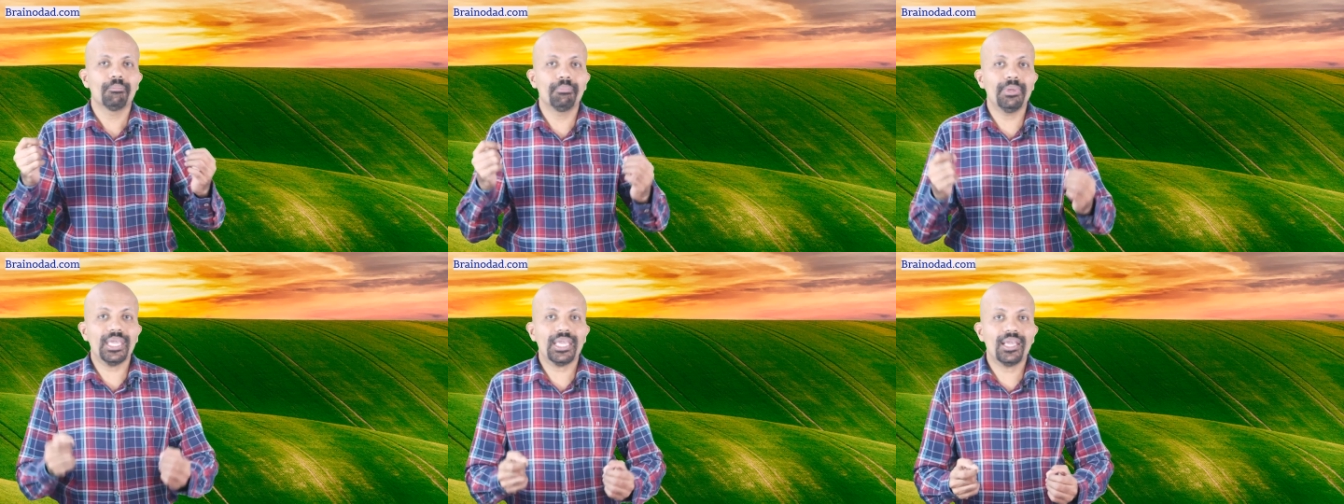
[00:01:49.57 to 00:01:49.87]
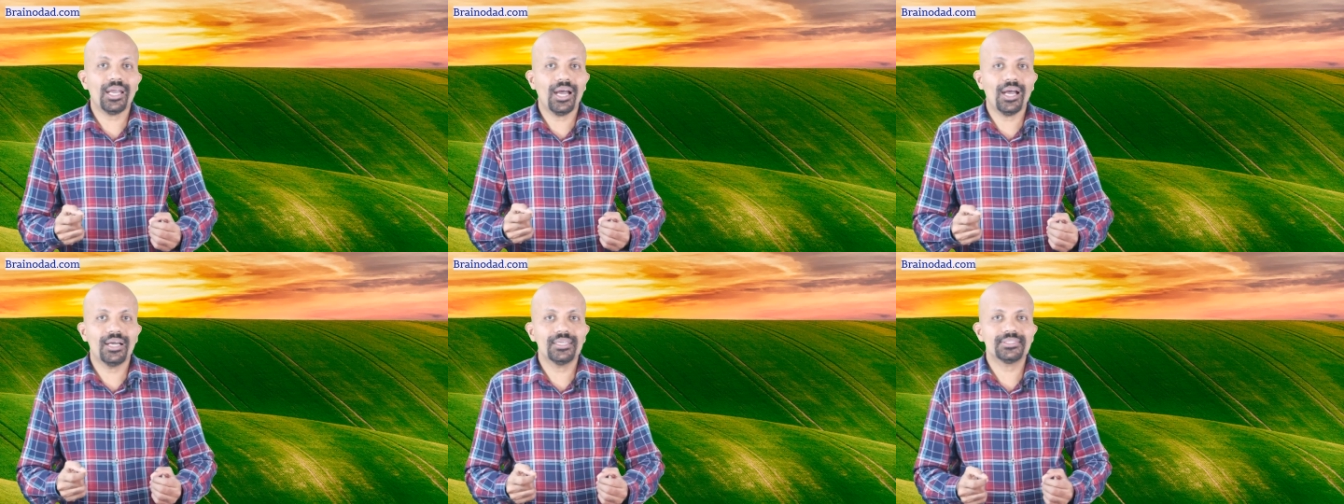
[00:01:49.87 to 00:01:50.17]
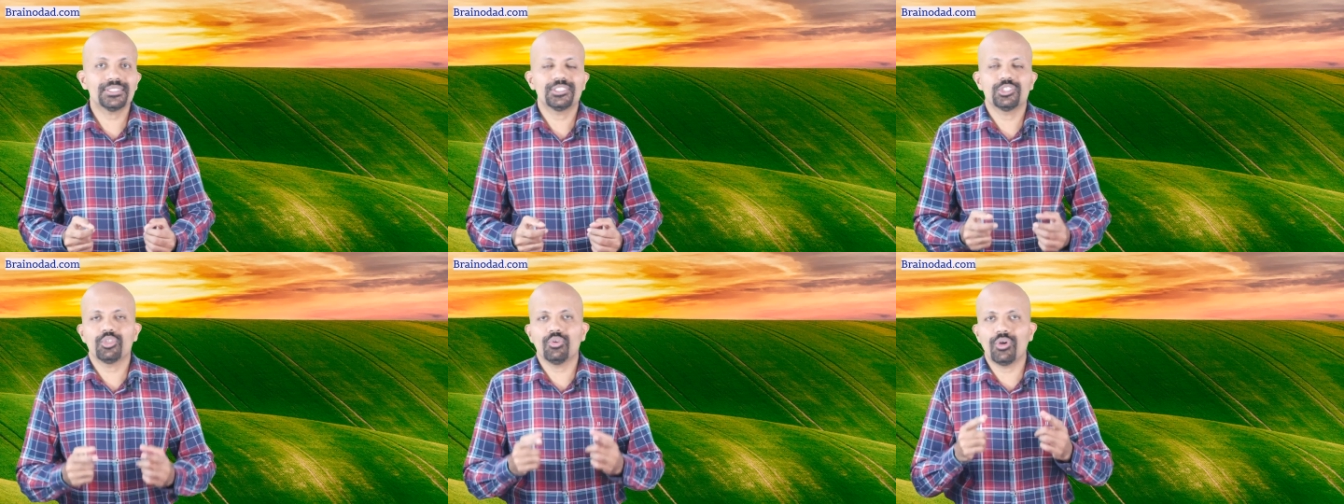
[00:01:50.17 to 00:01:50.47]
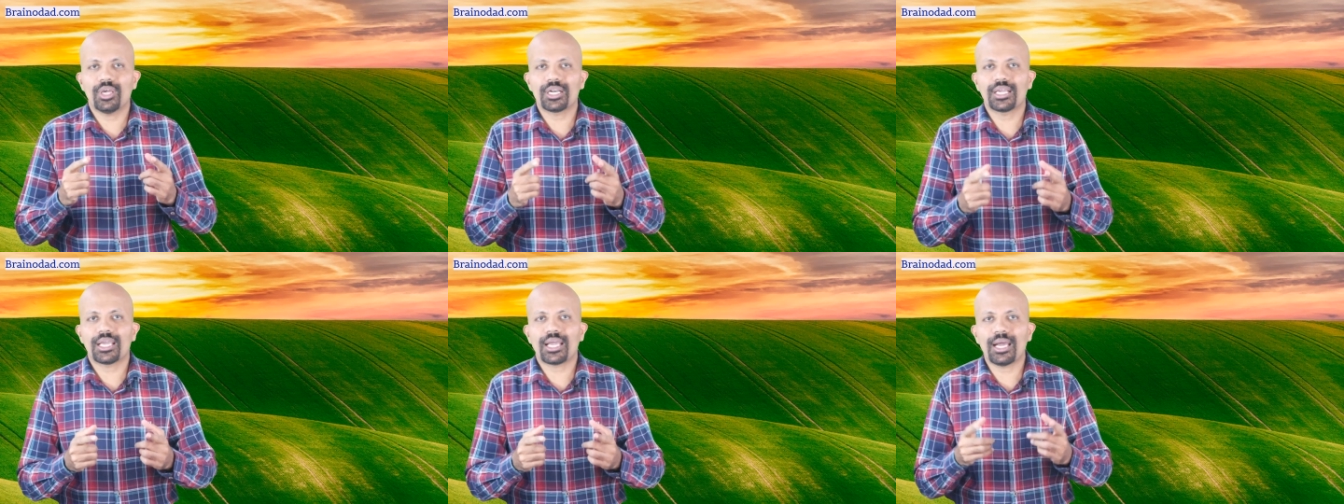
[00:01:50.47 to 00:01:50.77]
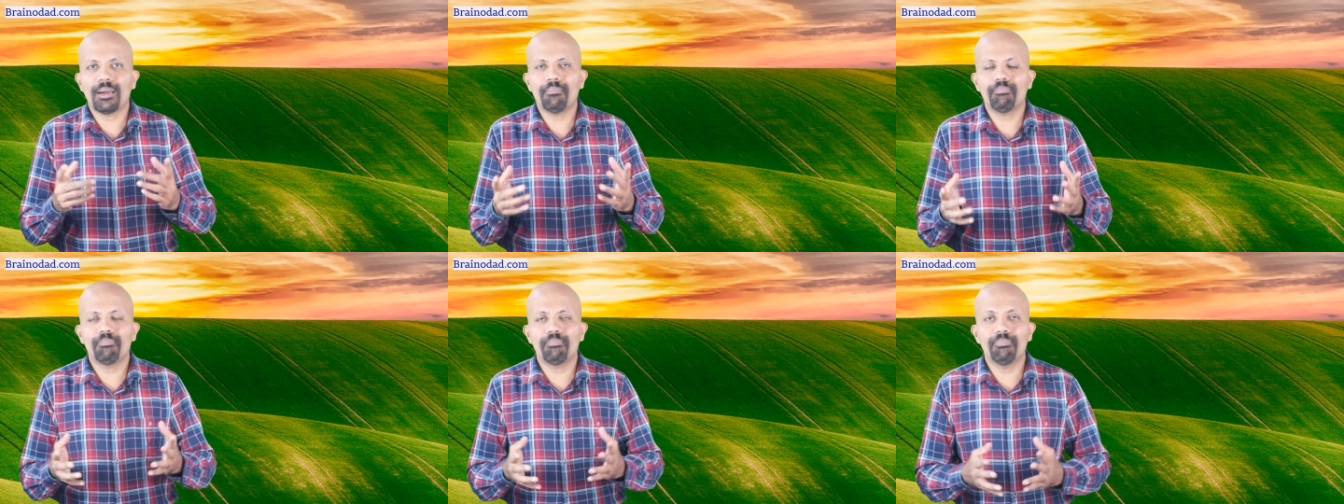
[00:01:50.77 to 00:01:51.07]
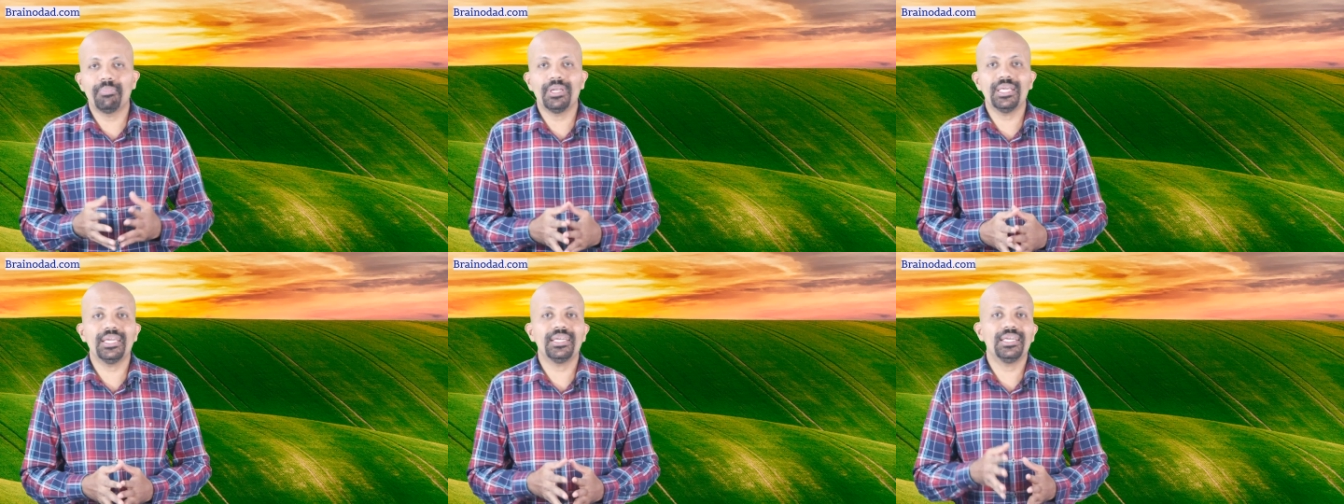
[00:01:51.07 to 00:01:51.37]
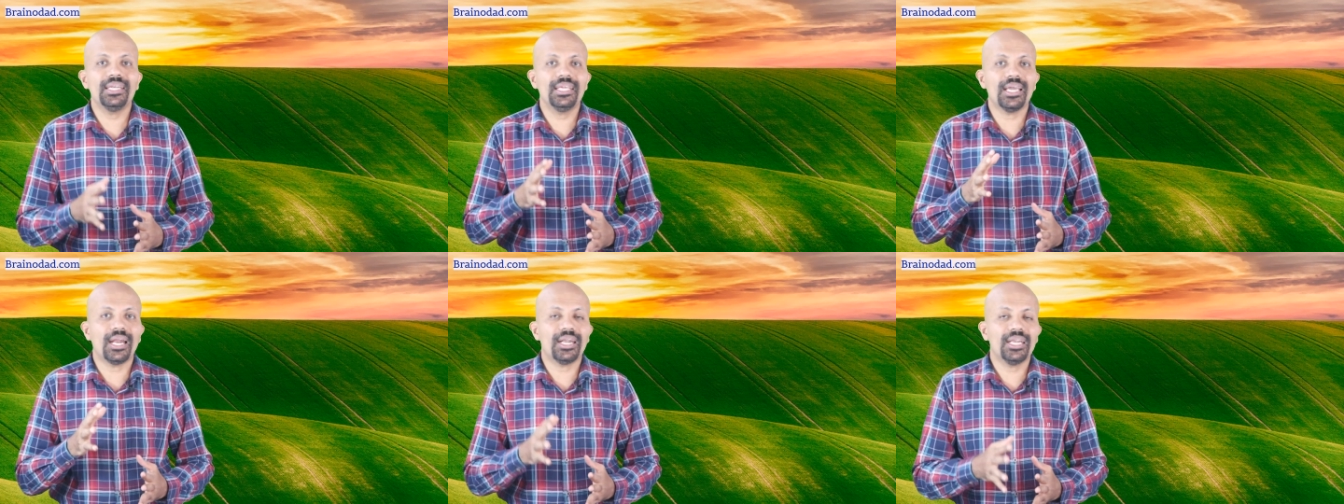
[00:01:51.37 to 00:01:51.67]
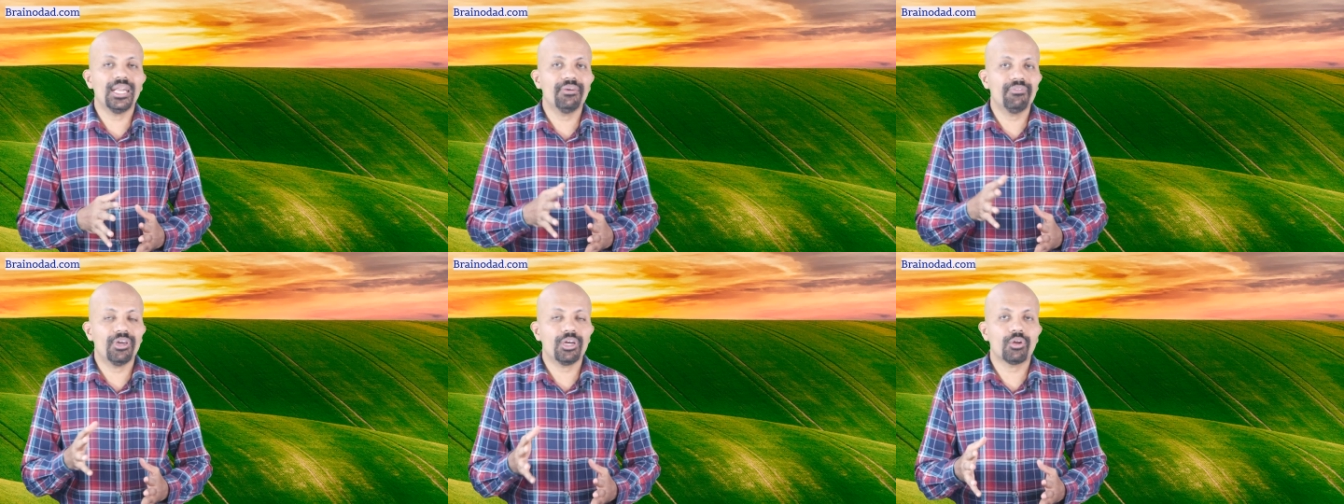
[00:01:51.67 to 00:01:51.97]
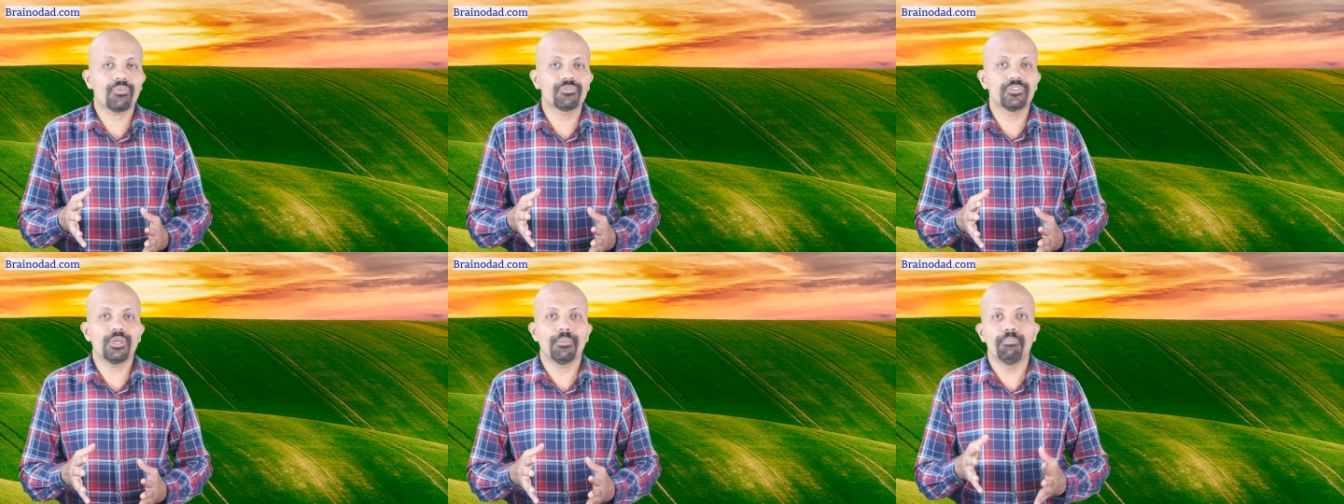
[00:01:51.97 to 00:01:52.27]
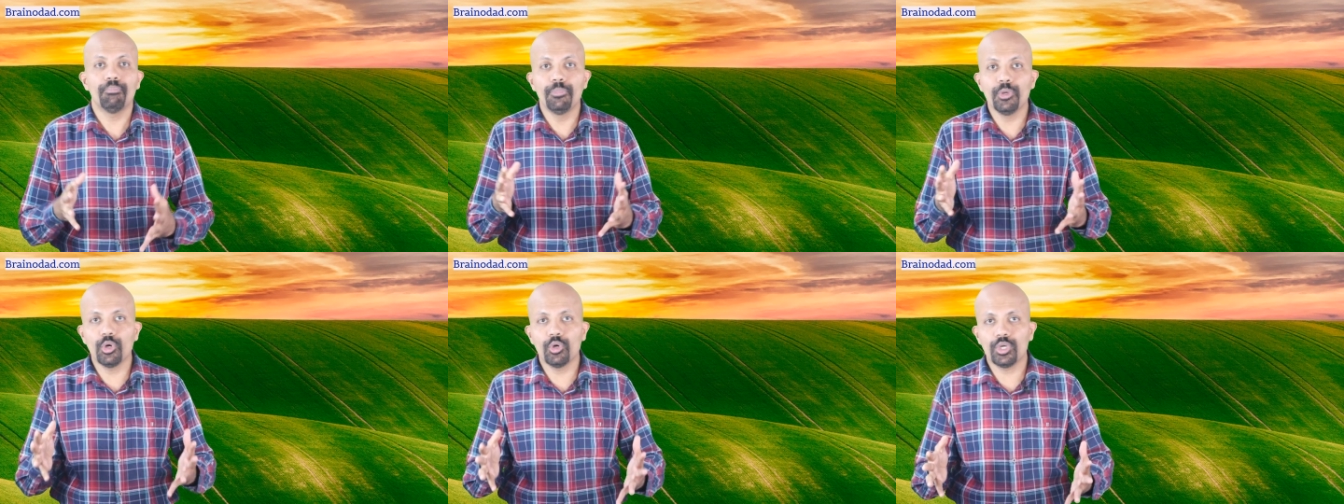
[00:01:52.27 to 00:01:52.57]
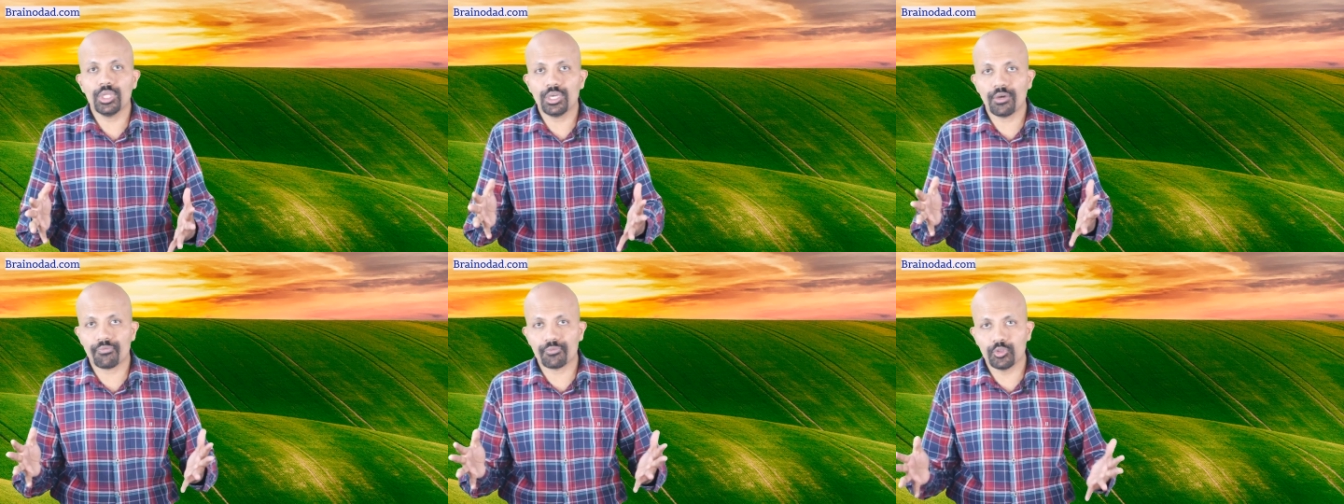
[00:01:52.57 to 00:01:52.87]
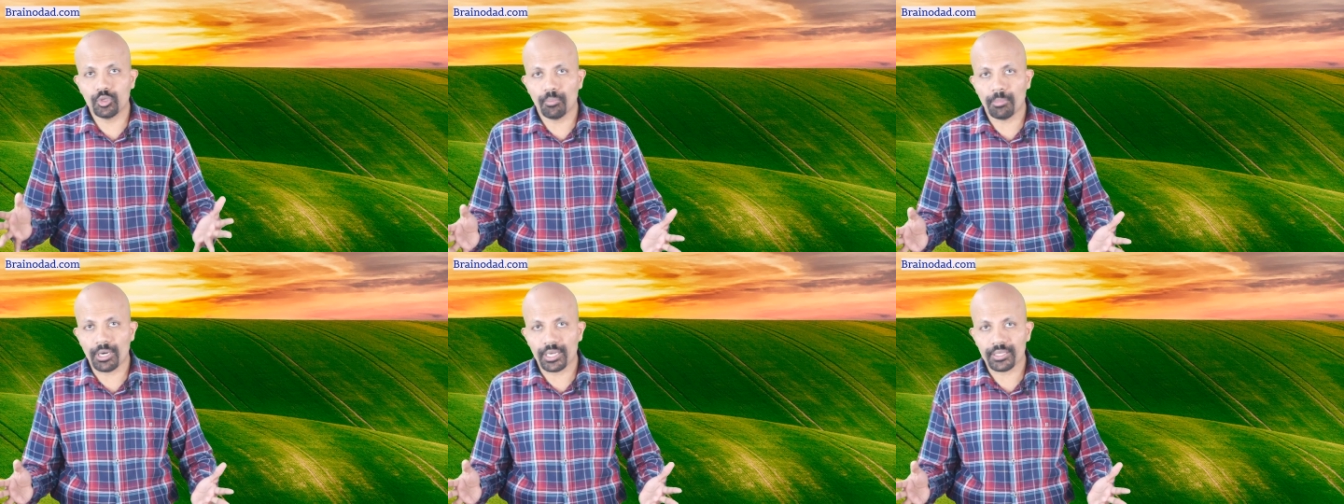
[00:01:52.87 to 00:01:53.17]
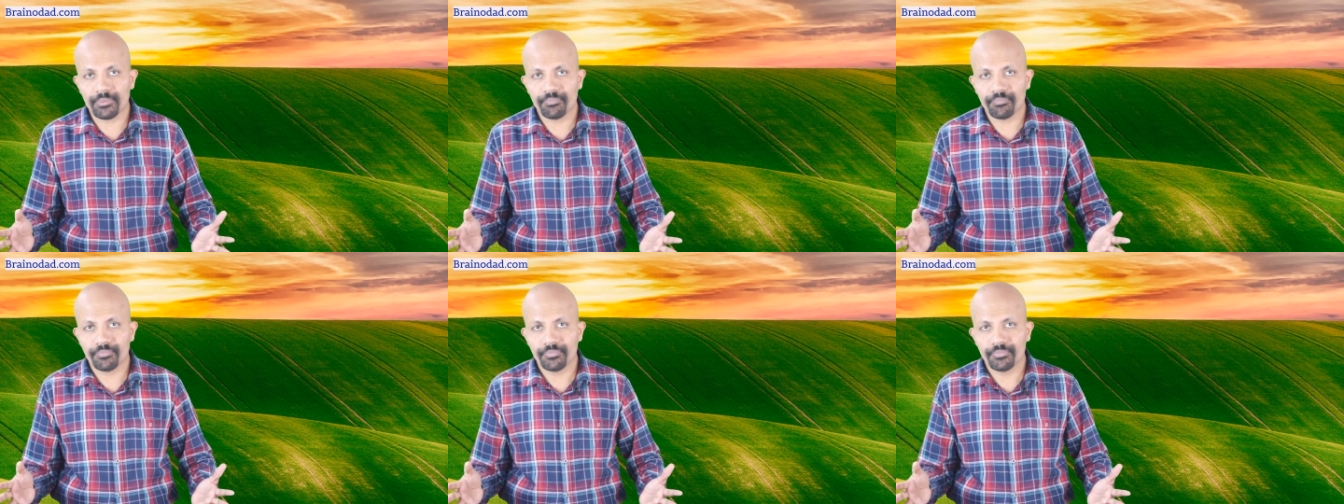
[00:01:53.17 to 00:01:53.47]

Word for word: Because you are completely unaware of the beauty of Dubai.